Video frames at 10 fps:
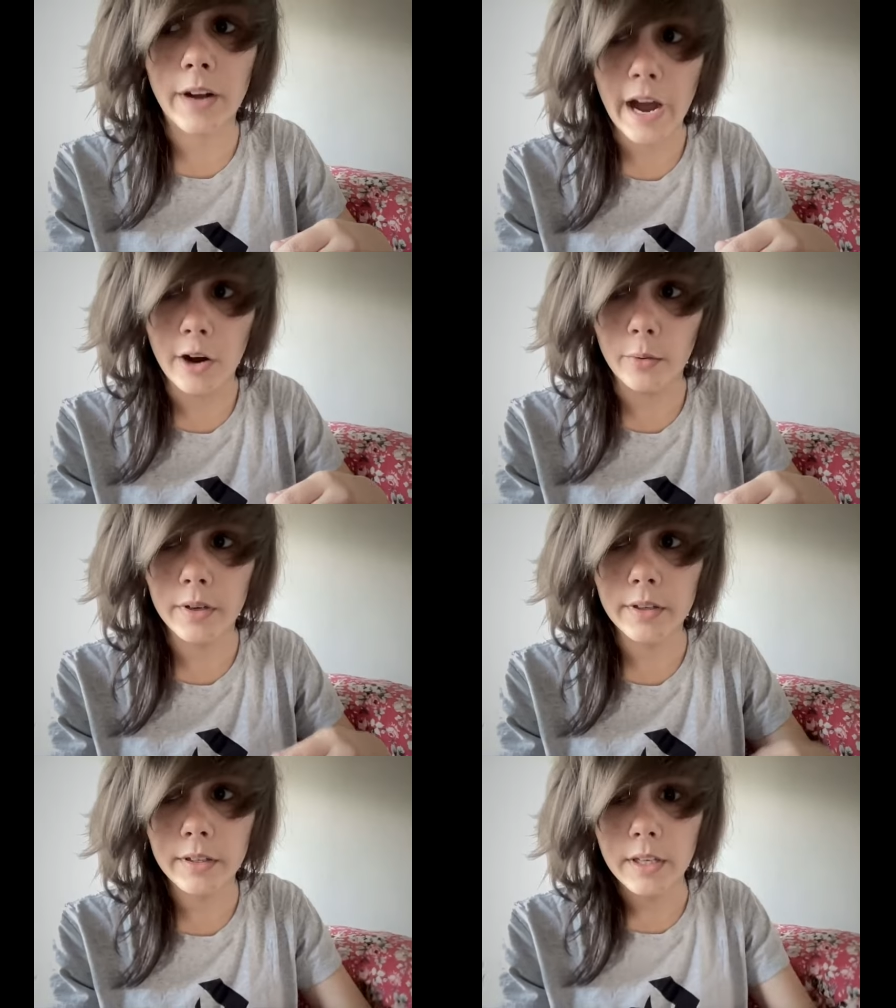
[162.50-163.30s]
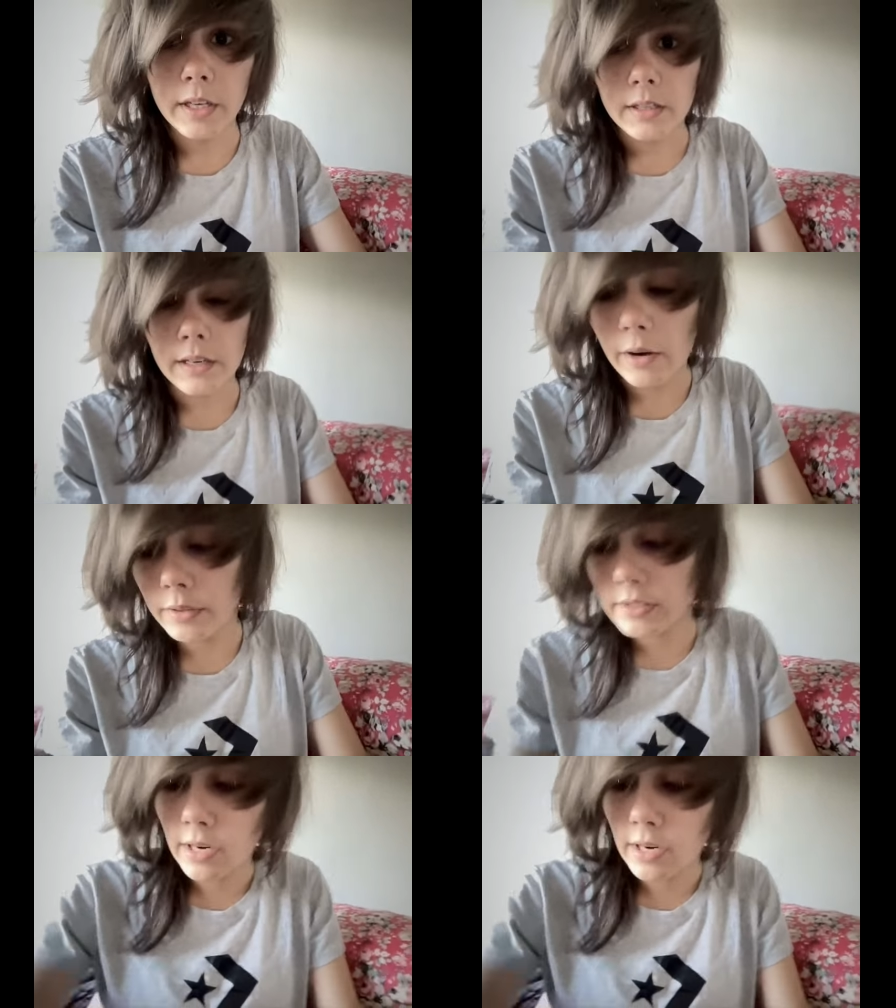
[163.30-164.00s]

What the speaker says: an hour. Now it's